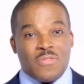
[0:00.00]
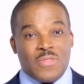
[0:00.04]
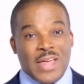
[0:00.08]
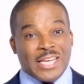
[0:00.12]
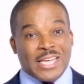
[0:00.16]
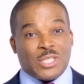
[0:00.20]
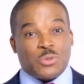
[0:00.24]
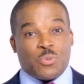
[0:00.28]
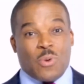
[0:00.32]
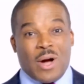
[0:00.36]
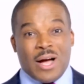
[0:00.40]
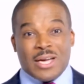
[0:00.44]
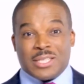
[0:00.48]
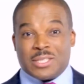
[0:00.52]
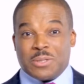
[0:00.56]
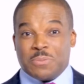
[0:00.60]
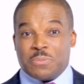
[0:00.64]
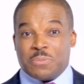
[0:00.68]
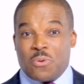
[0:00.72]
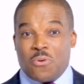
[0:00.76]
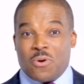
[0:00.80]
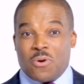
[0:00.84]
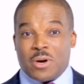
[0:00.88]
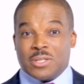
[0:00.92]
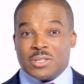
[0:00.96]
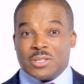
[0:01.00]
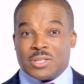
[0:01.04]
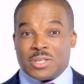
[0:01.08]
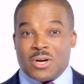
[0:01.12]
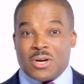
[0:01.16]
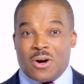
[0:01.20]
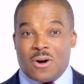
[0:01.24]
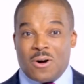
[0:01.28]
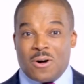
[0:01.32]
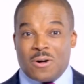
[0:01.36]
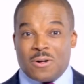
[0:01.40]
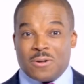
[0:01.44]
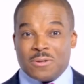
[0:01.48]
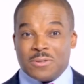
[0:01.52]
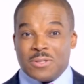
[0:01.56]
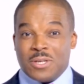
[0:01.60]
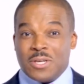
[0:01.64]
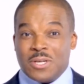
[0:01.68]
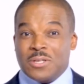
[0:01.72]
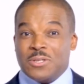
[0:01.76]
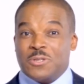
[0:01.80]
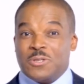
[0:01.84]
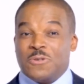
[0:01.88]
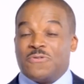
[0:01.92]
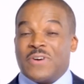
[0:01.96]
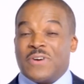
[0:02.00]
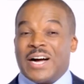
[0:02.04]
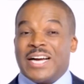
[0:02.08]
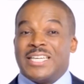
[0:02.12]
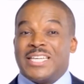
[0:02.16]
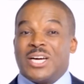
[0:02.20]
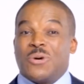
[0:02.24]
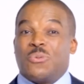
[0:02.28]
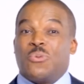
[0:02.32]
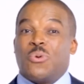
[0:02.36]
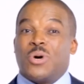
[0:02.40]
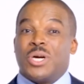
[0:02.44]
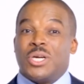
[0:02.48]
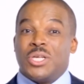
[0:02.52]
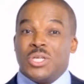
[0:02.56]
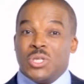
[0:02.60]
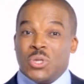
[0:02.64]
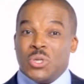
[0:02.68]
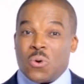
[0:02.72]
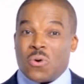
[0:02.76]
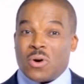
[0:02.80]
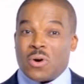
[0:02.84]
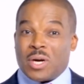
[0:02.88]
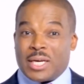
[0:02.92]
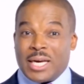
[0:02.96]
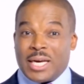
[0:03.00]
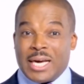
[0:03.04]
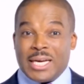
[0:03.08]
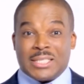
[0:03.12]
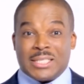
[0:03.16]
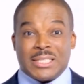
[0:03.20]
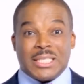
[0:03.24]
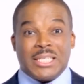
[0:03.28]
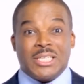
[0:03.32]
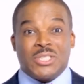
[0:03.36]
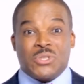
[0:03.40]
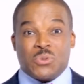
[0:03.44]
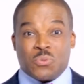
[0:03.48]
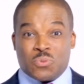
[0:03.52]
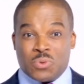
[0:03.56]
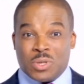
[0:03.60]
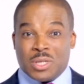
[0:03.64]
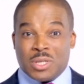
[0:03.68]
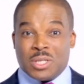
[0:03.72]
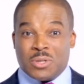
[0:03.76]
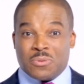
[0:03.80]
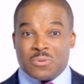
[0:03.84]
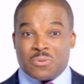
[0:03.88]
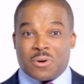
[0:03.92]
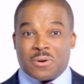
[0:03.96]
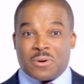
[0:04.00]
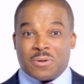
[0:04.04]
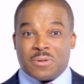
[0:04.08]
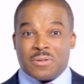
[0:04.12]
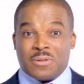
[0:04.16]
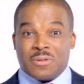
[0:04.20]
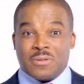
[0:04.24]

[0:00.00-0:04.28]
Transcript: That's why it's important to call to find out what your case is really worth.